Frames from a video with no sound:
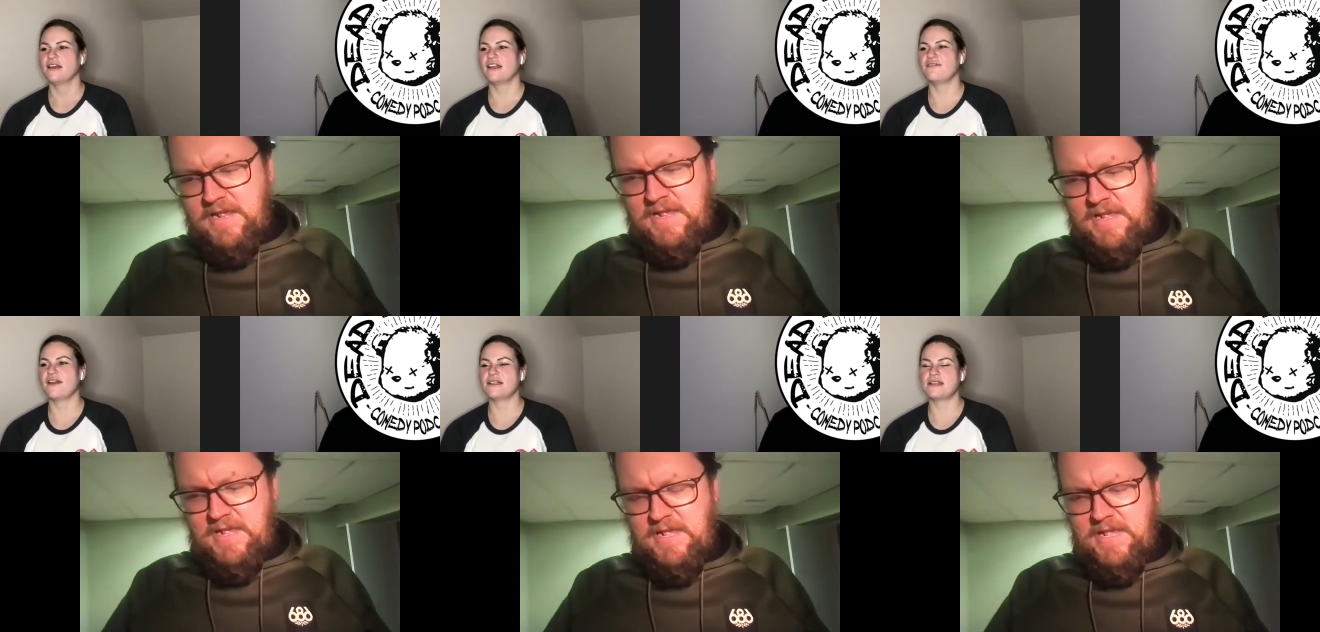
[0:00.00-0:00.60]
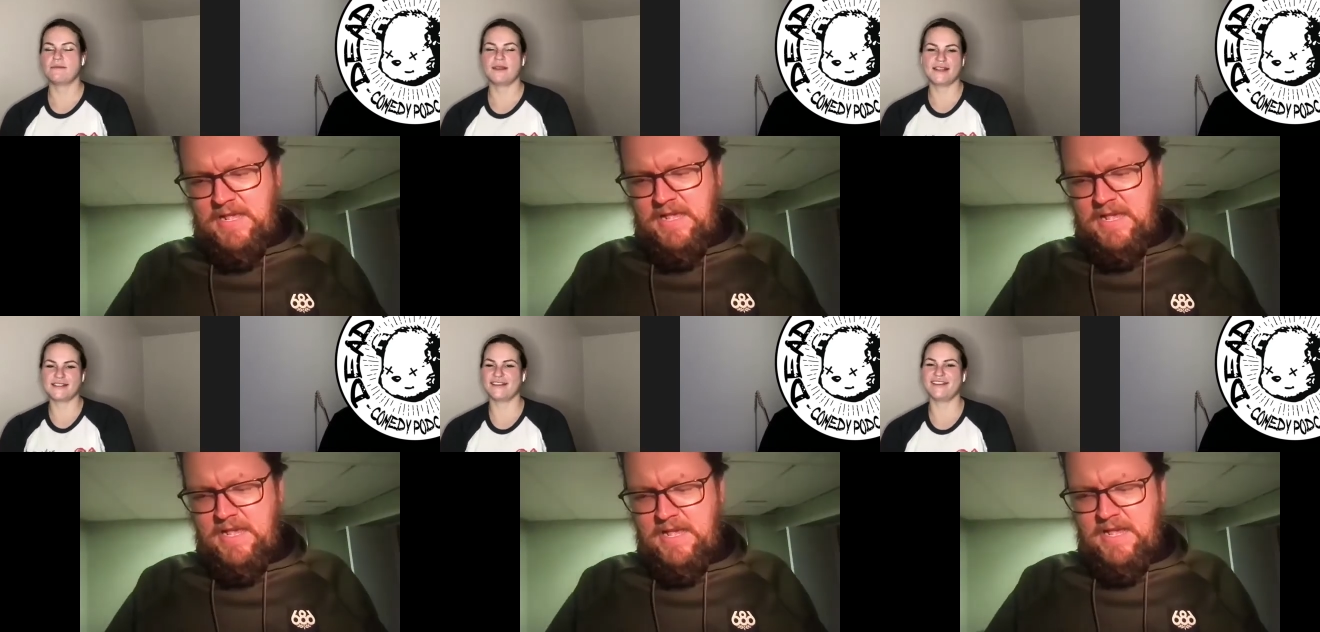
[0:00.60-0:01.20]
Speaker 1: invent
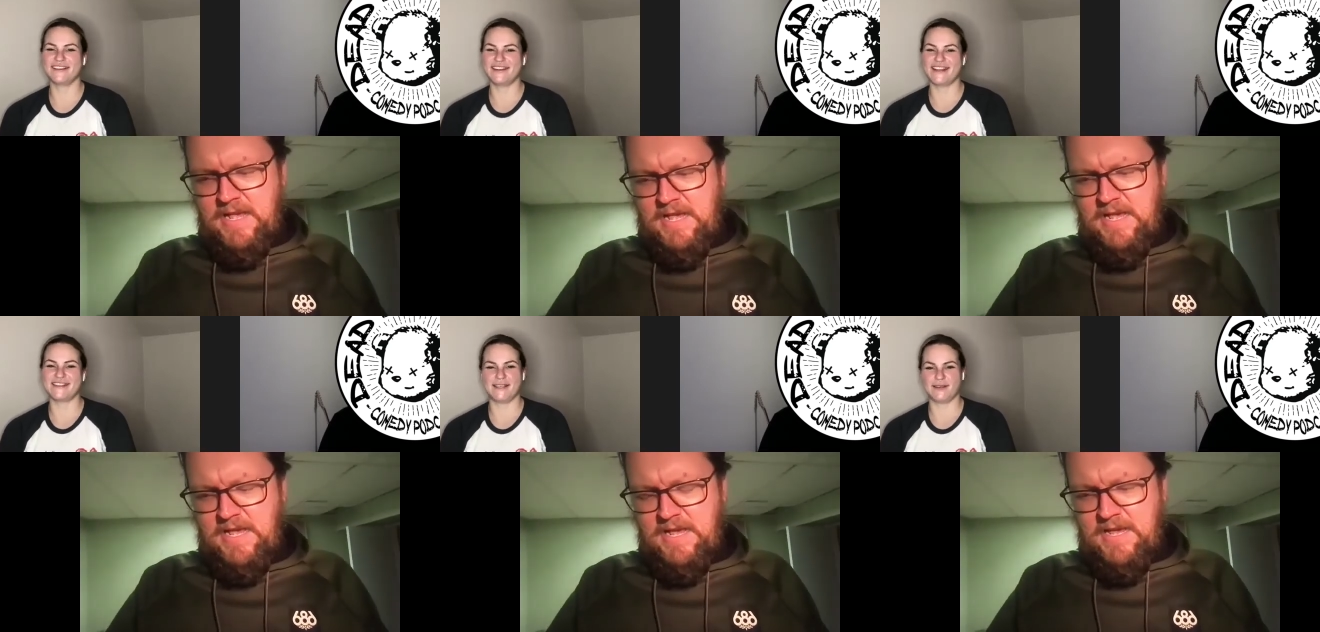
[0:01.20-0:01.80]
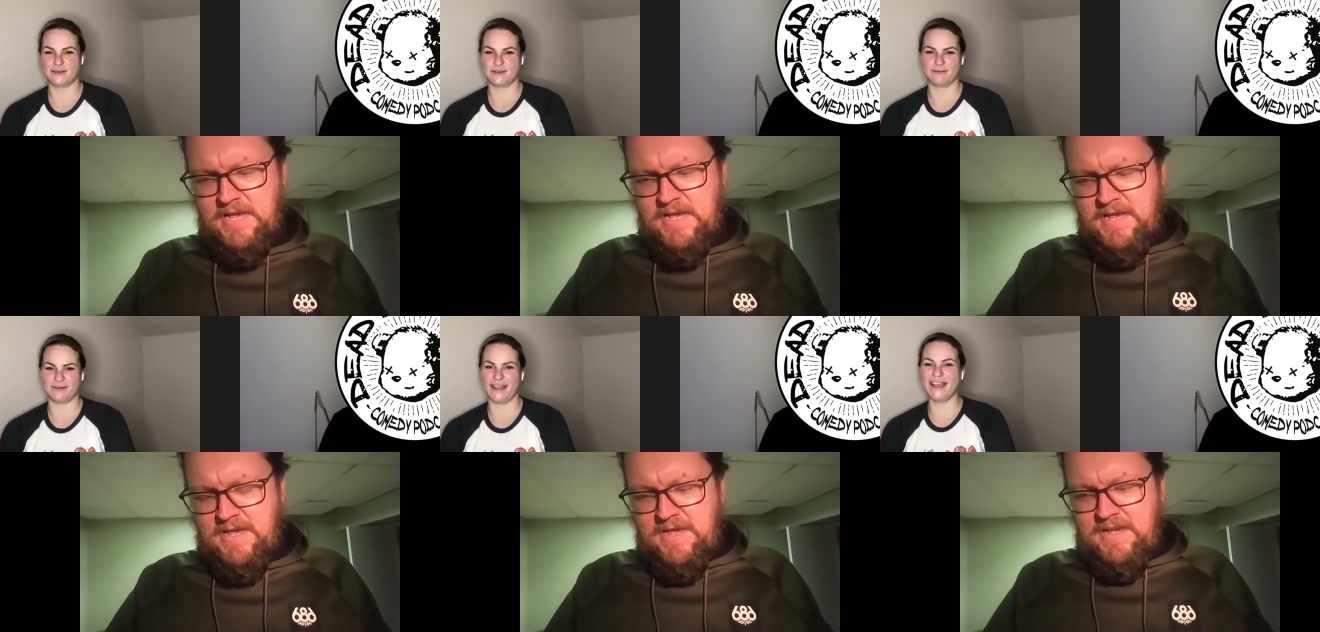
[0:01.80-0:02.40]
something and sell it on Etsy or
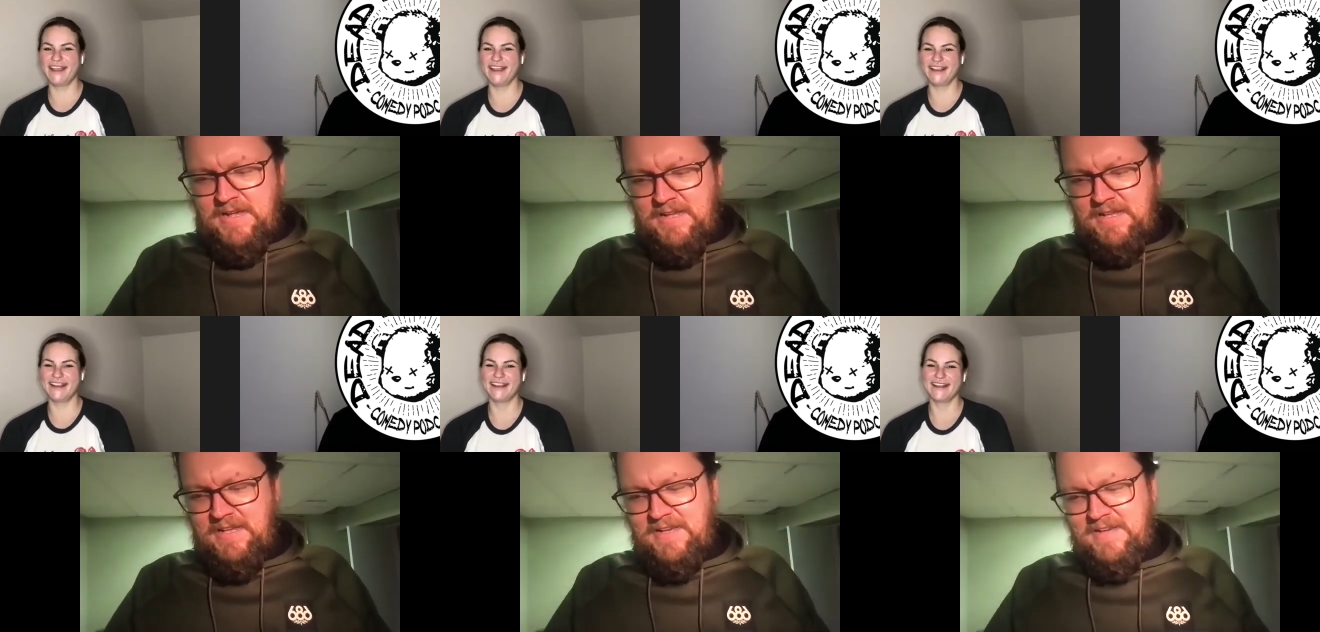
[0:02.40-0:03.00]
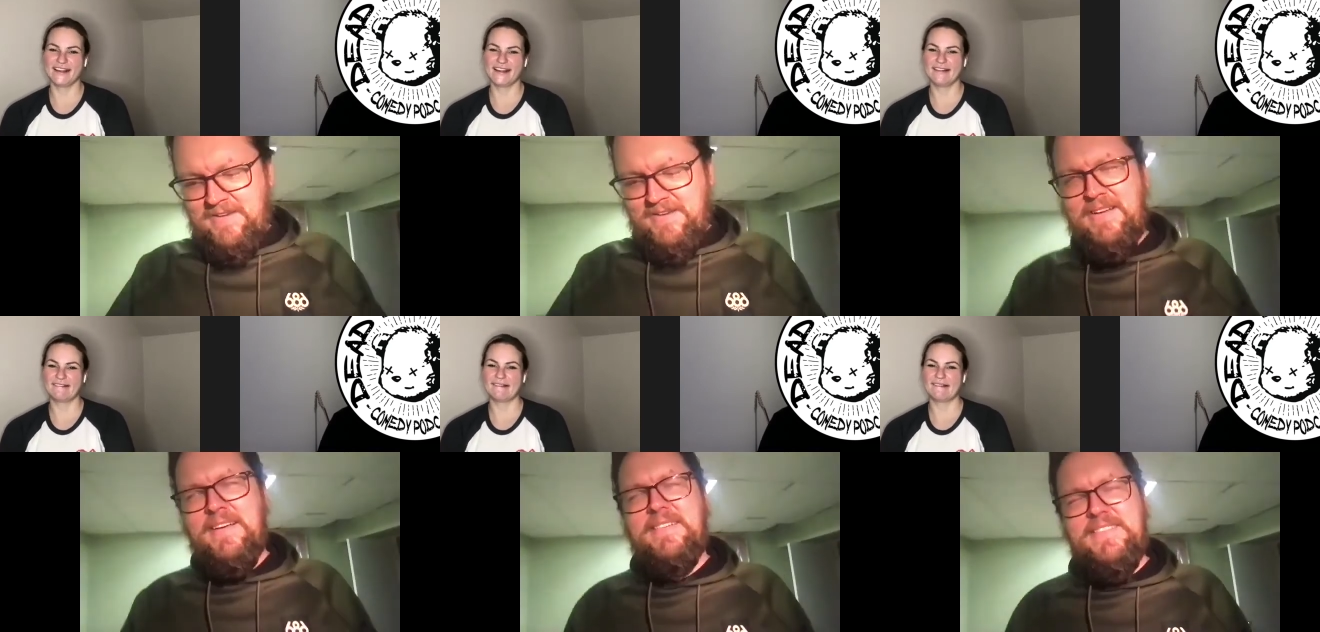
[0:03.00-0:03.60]
something.
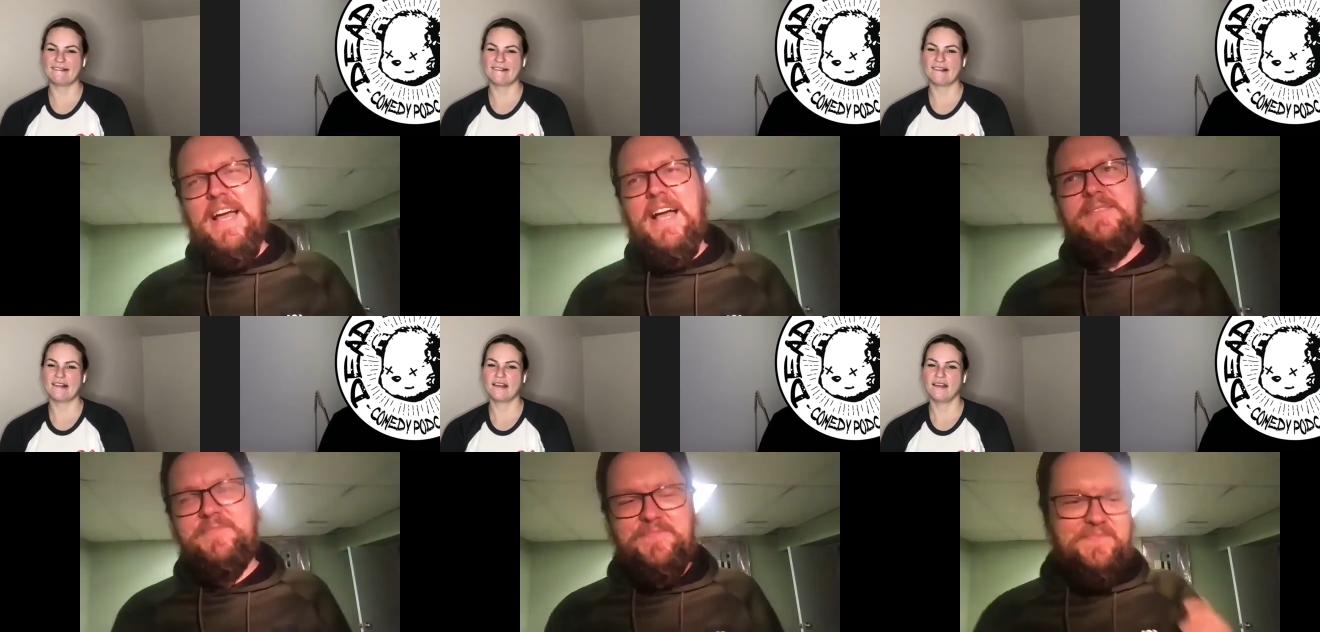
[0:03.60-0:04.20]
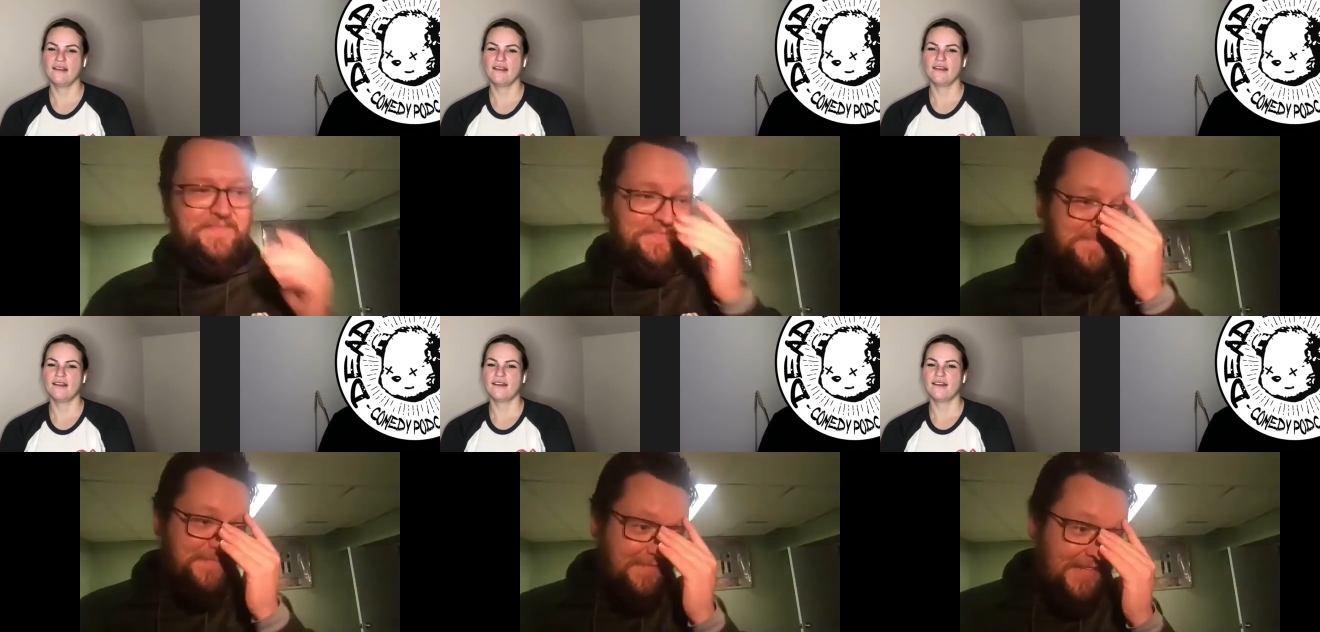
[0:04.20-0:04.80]
Speaker 2: Yeah.
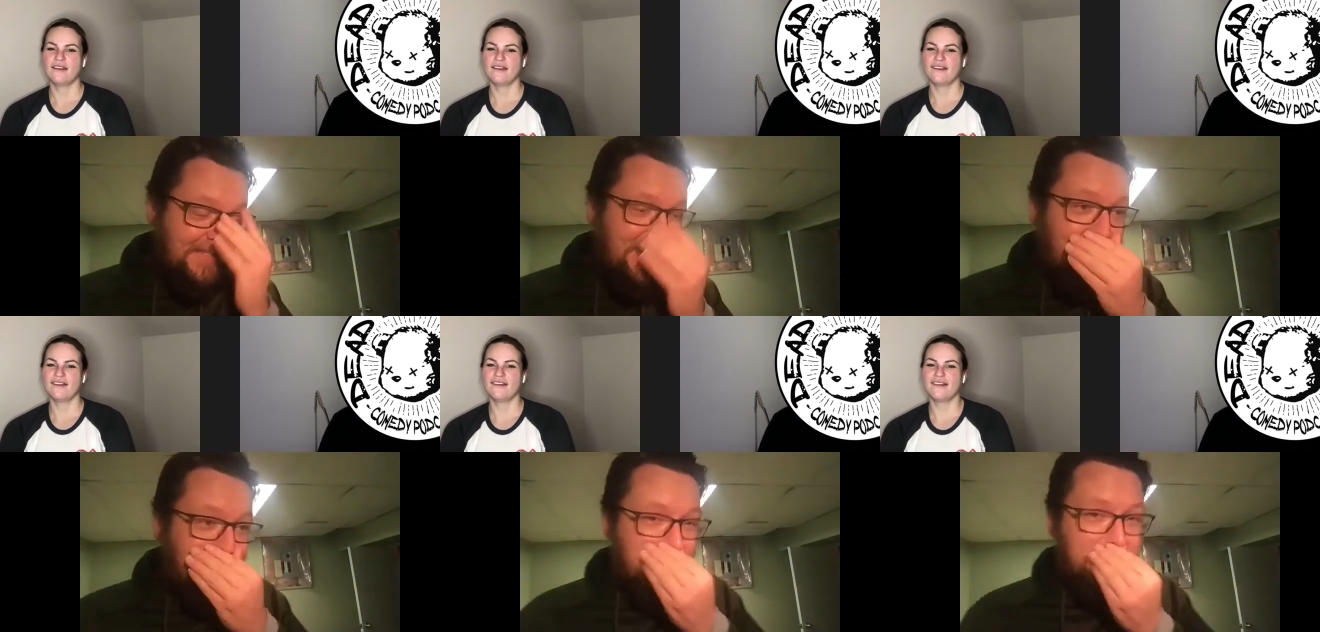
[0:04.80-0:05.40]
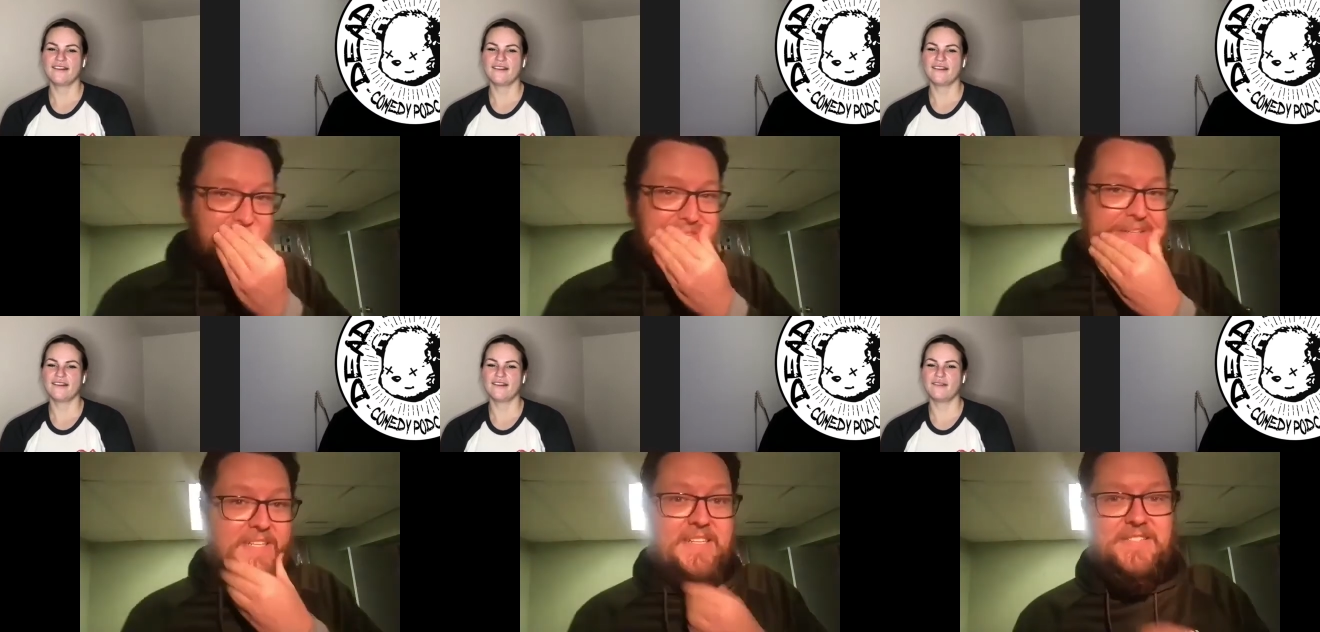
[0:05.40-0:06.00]
Yeah, that's a
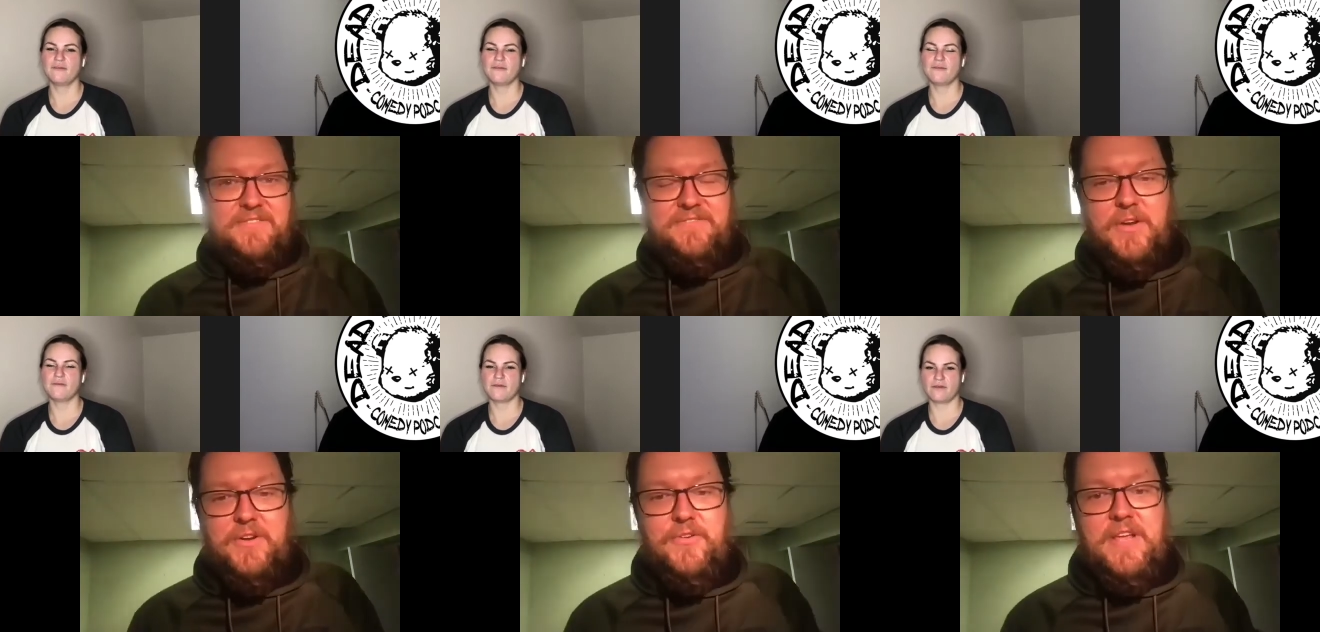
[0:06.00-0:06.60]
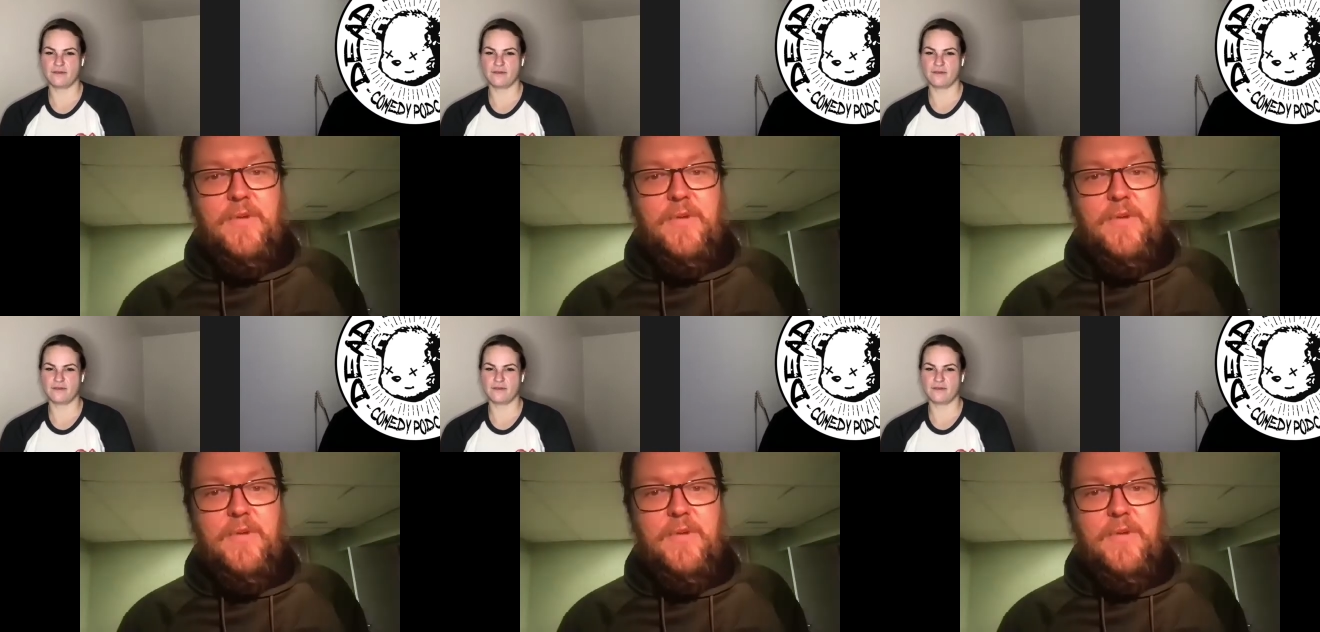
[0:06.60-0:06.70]
fucking, that's a fun dream. We